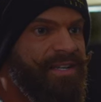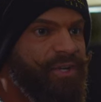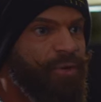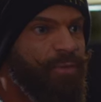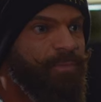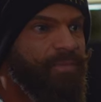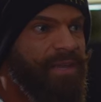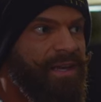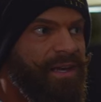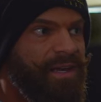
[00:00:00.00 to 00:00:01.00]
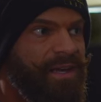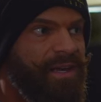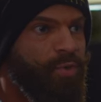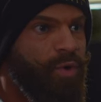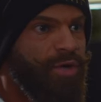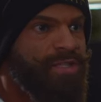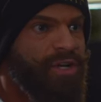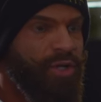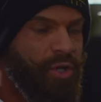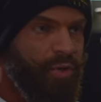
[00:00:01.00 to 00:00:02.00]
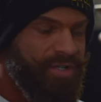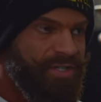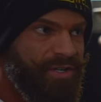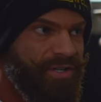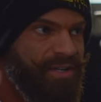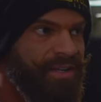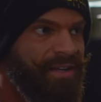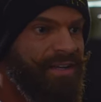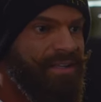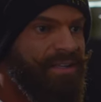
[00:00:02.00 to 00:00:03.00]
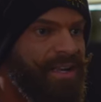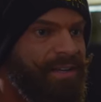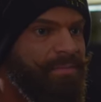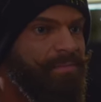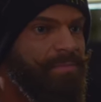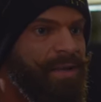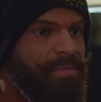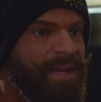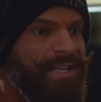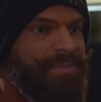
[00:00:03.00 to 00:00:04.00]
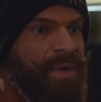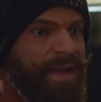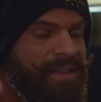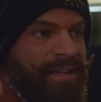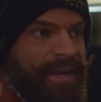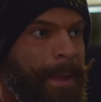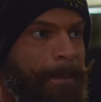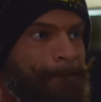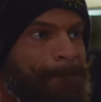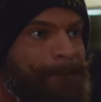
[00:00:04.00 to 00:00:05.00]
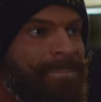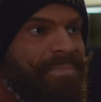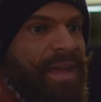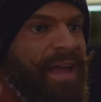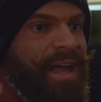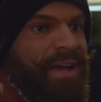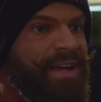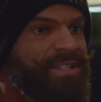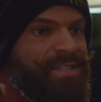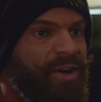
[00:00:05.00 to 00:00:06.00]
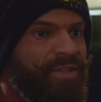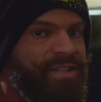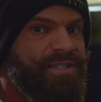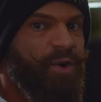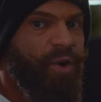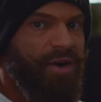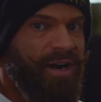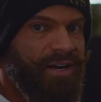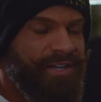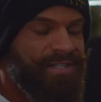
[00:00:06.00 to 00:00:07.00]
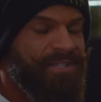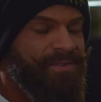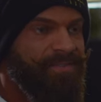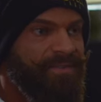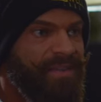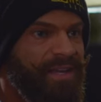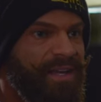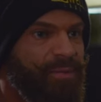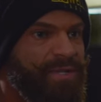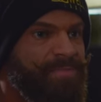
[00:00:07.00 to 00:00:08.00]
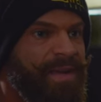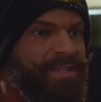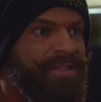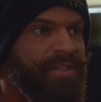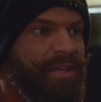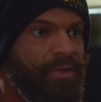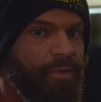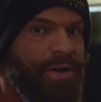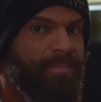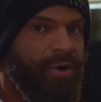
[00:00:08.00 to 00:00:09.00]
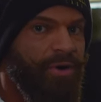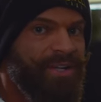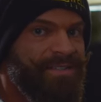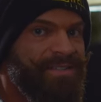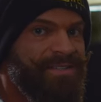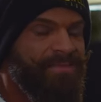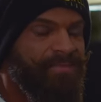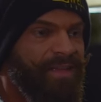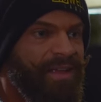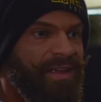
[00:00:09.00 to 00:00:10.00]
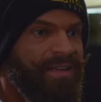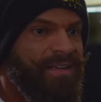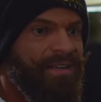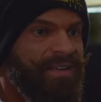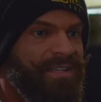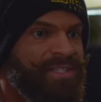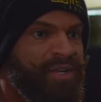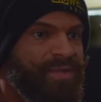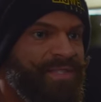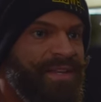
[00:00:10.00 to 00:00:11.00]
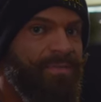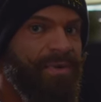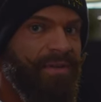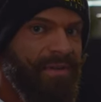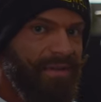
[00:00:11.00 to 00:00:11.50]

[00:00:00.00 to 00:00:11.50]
and you. It was closer than people expected. And I saw the scorecards. It was basically 3 points. So some